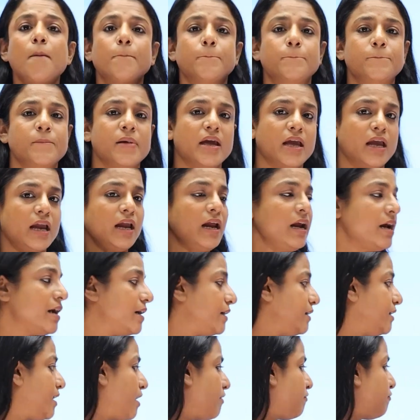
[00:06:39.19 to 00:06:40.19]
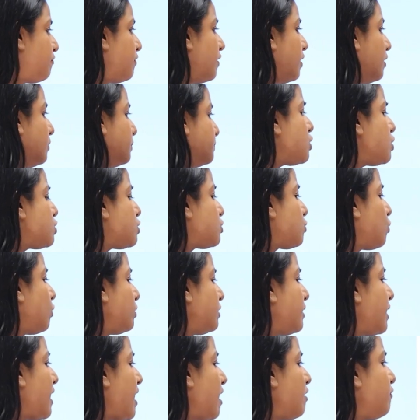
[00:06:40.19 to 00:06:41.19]
may differ. So
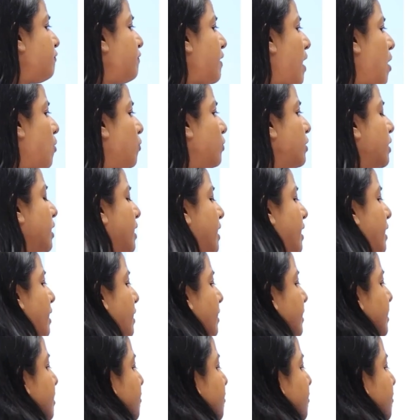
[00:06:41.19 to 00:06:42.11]
they are found in